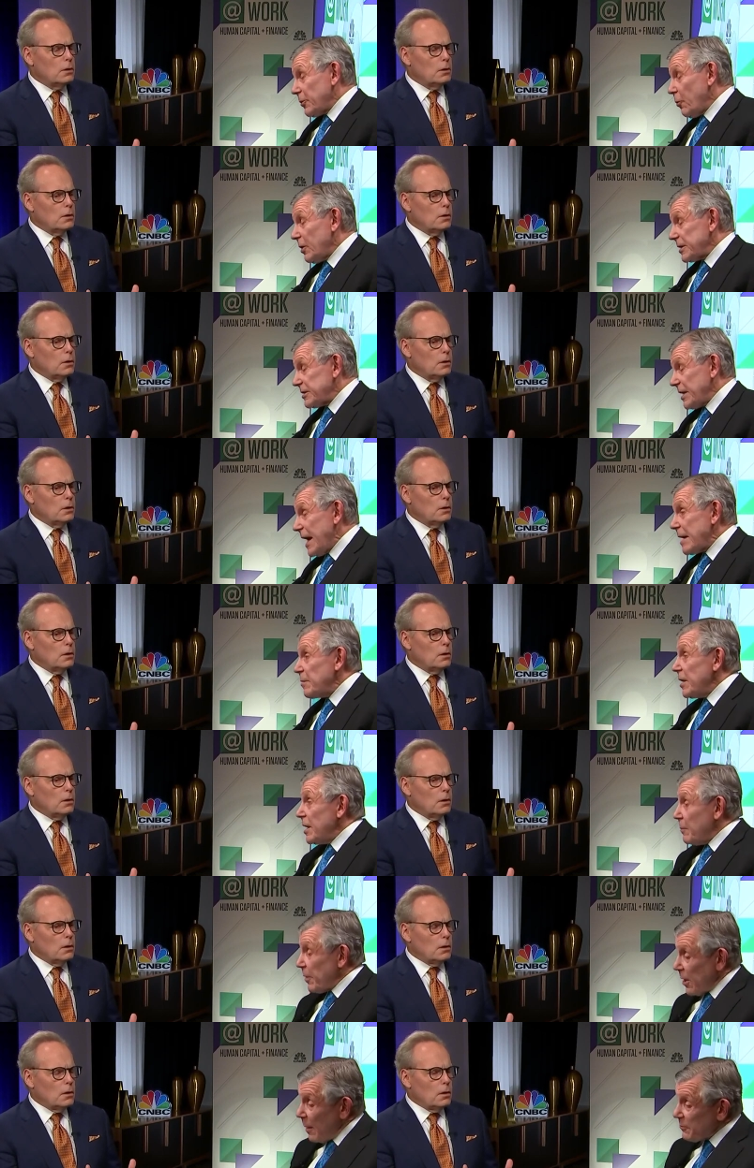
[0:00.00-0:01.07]
Speaker 1: it all the time,
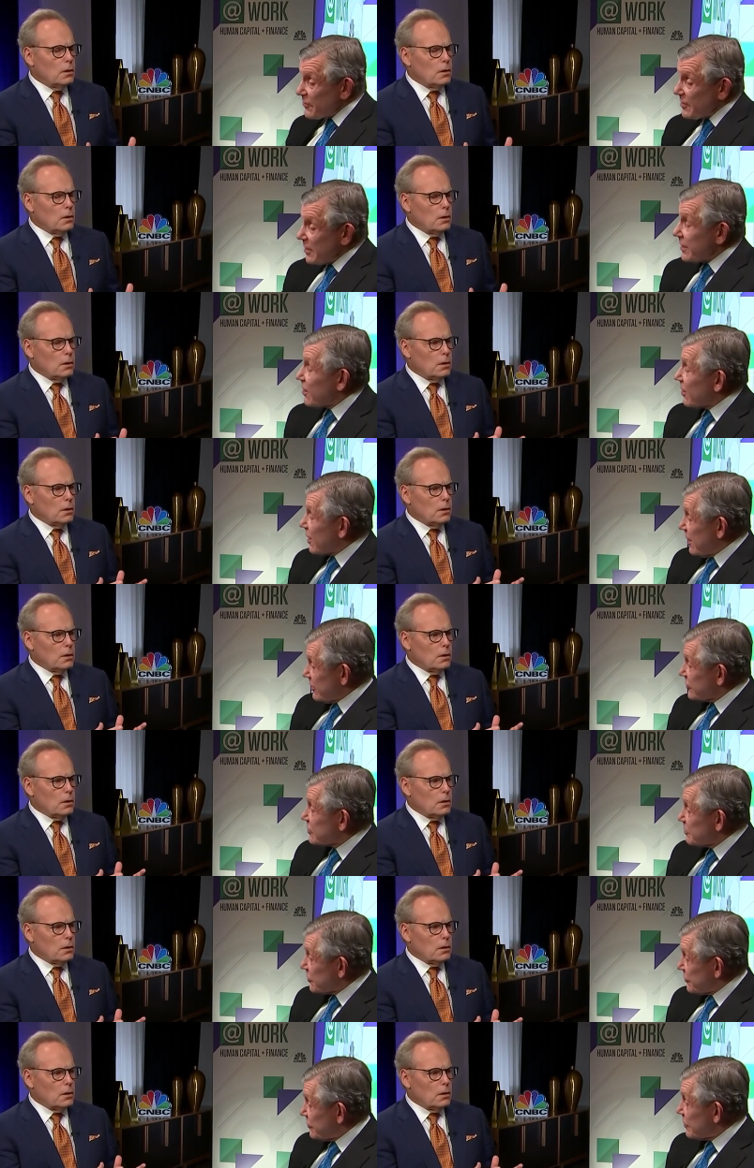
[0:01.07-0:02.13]
but upskilling our
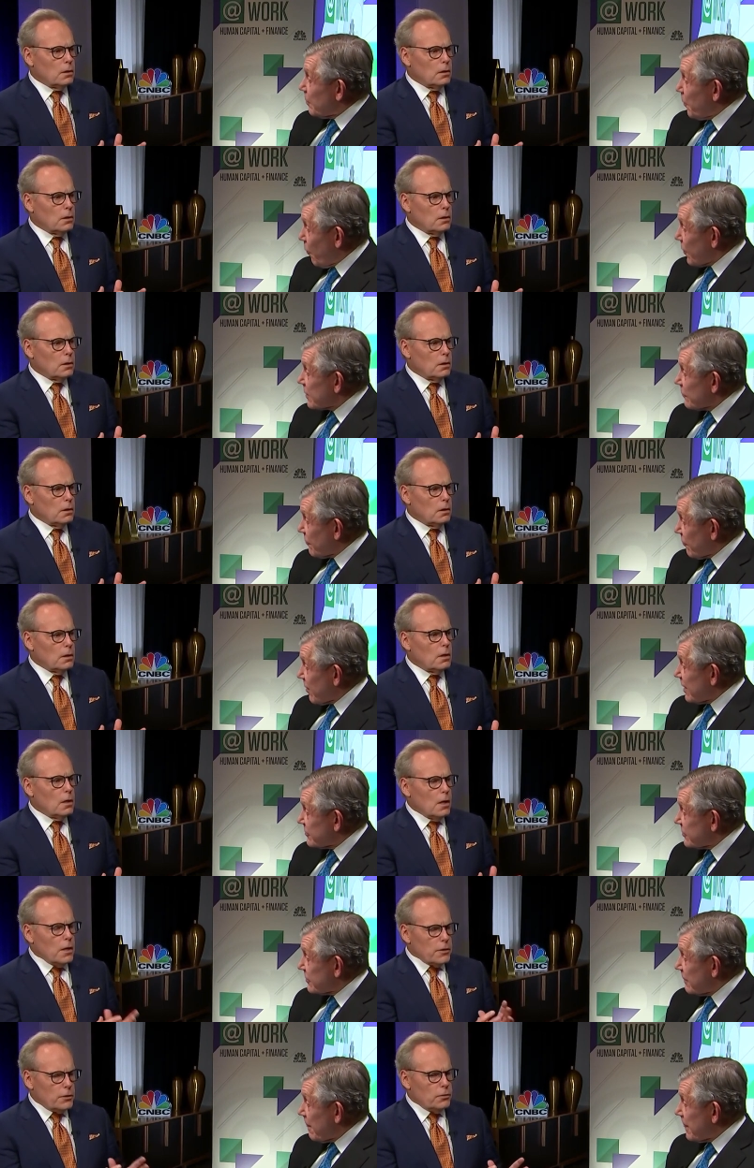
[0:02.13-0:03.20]
customers is important for
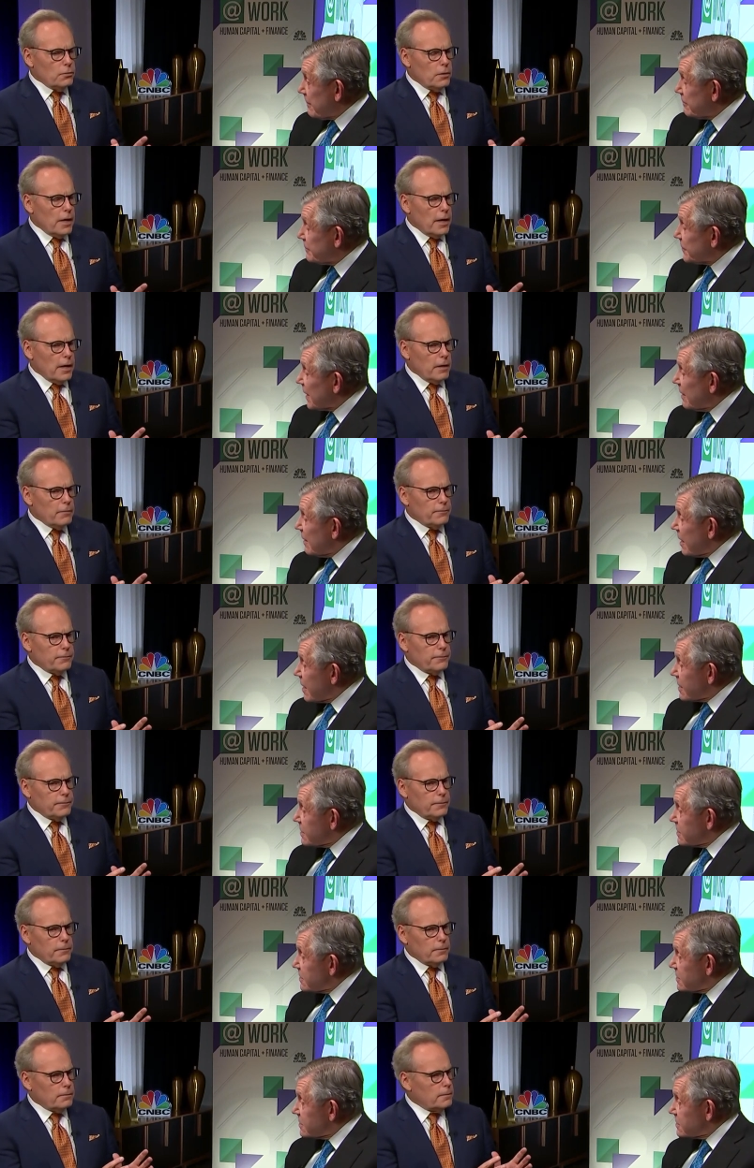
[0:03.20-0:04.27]
us.
Speaker 2: You have
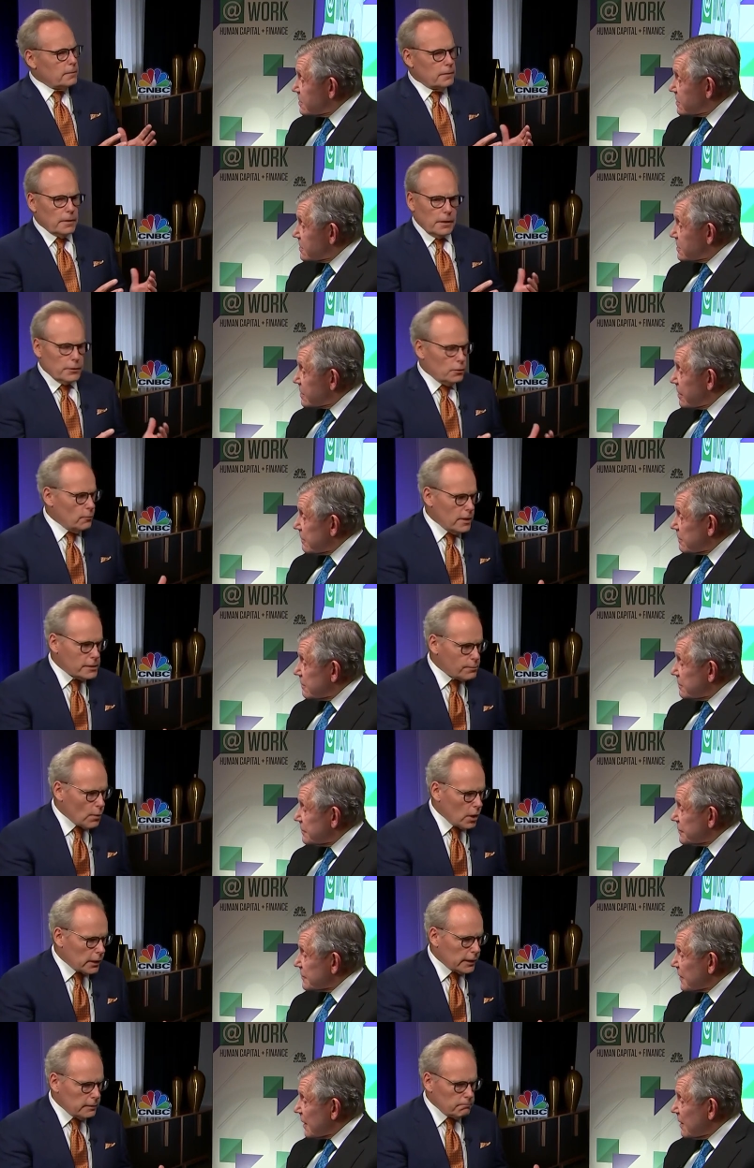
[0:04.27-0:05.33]
a U.S.
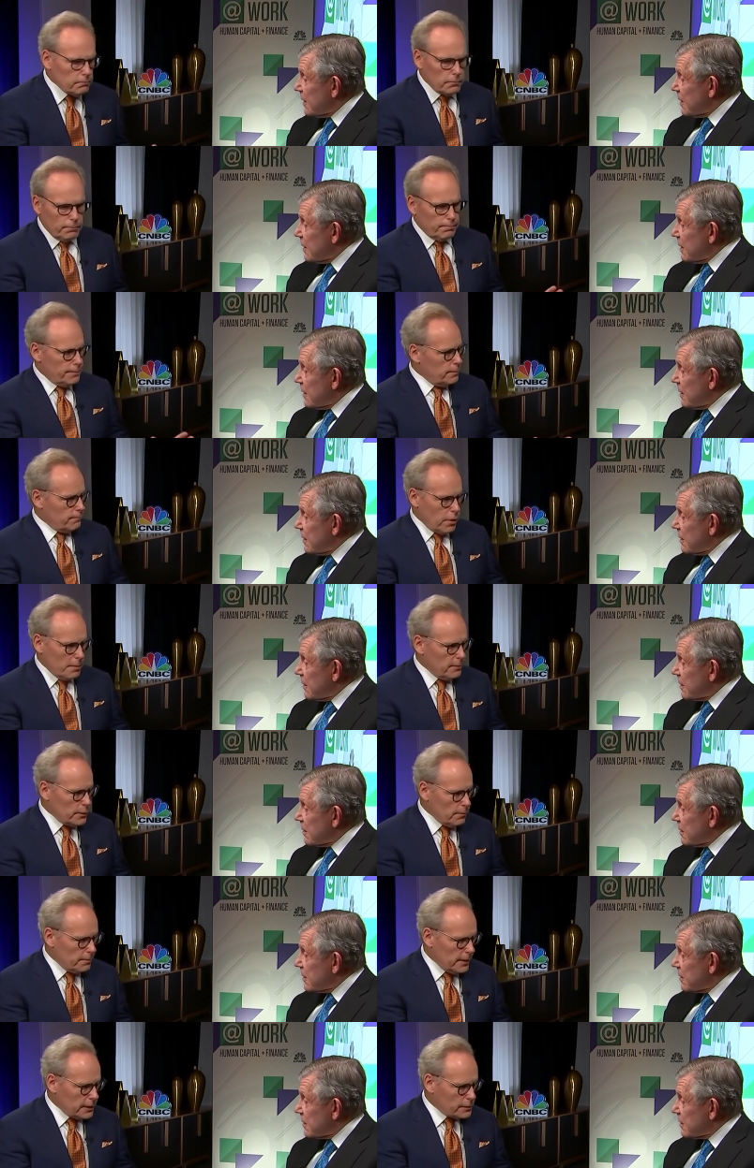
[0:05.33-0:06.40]
market, probably
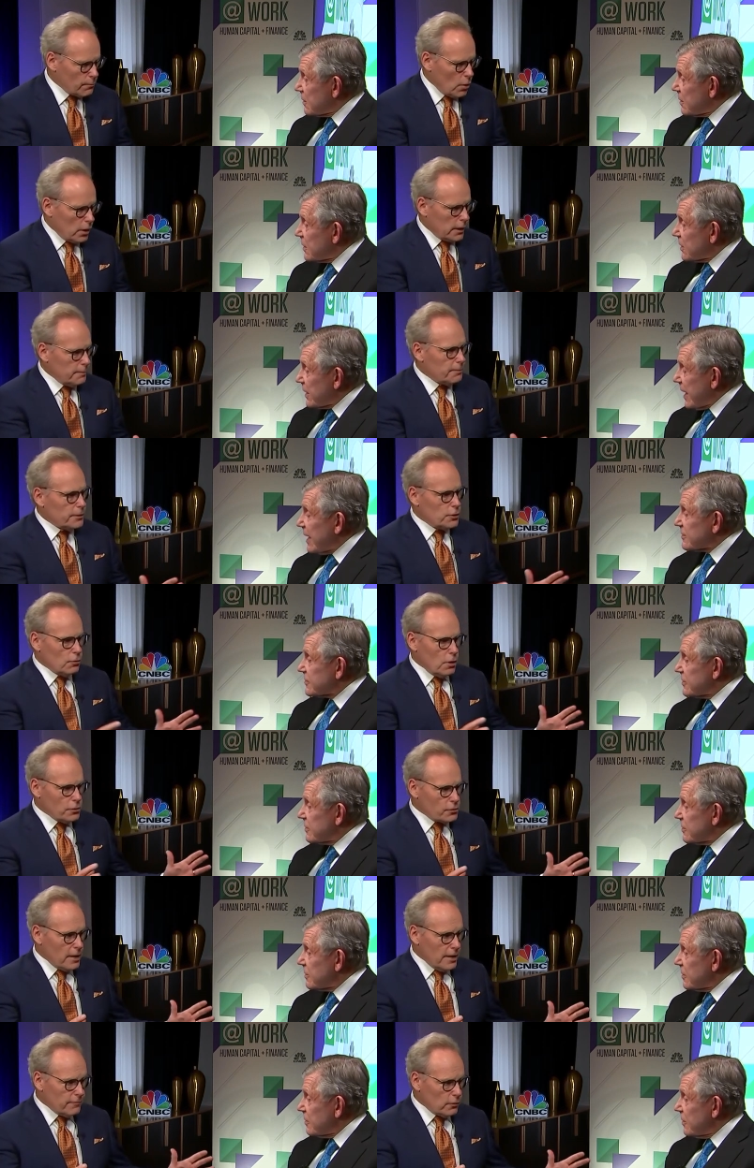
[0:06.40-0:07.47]
your biggest market, yes. but you
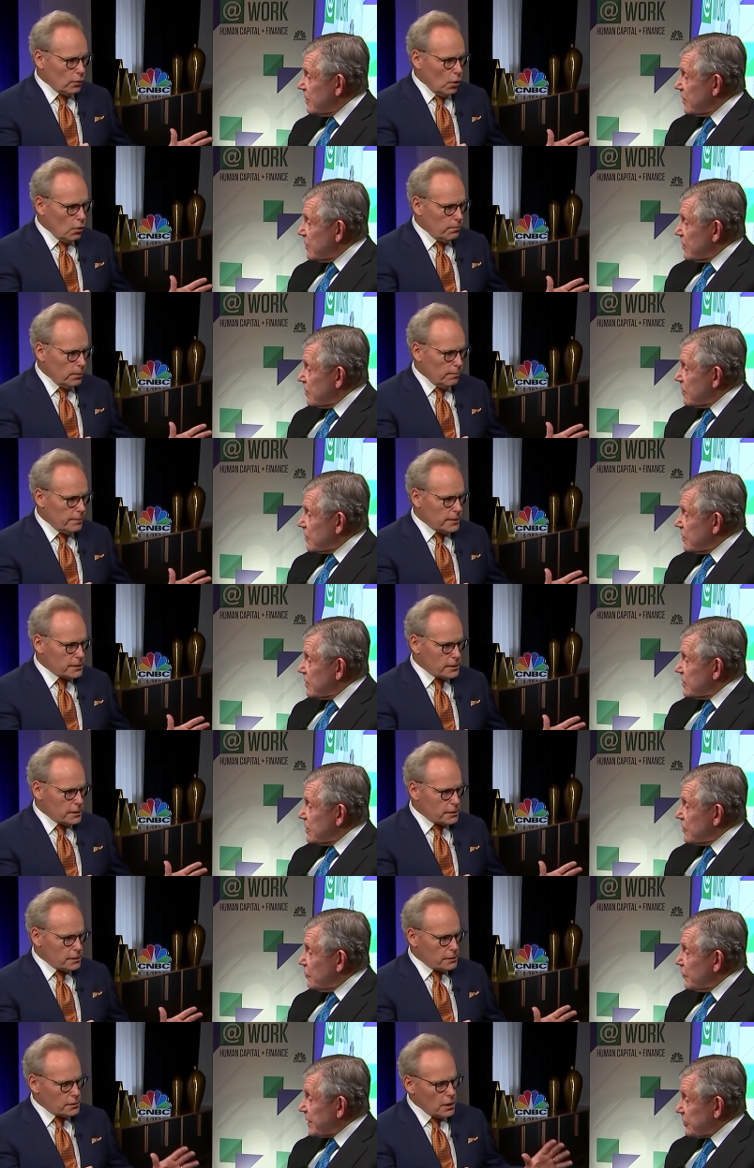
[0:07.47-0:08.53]
also have global
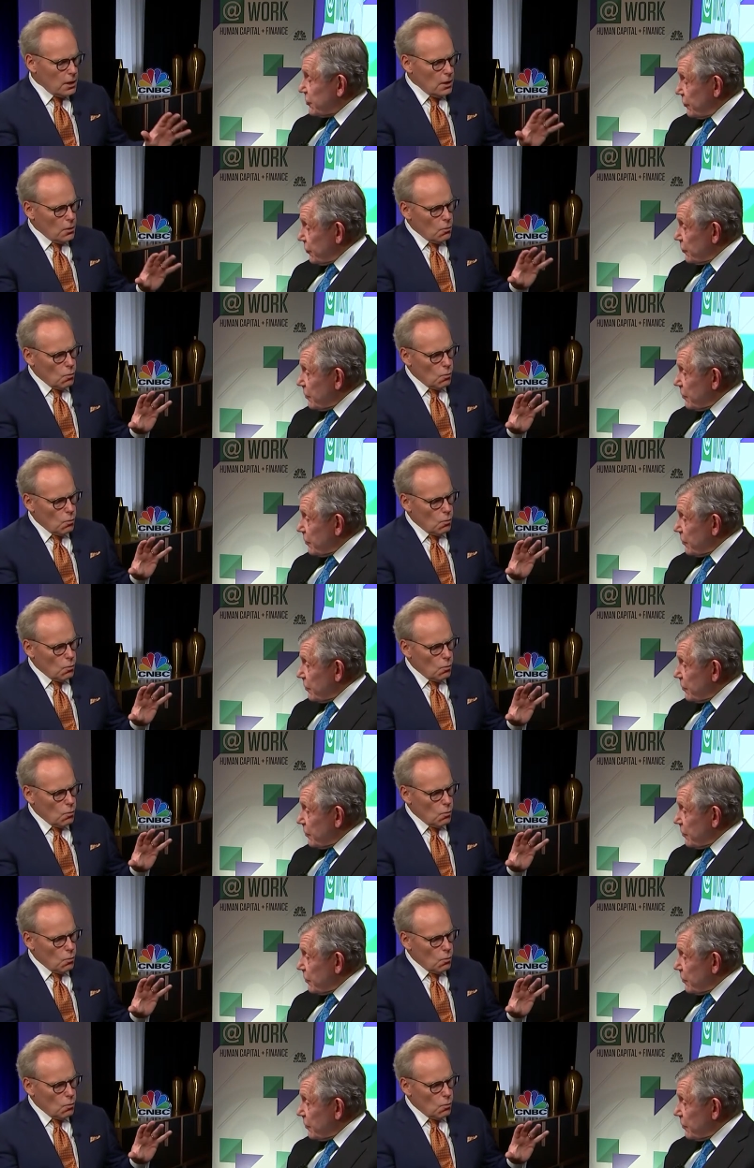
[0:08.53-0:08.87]
businesses. We do.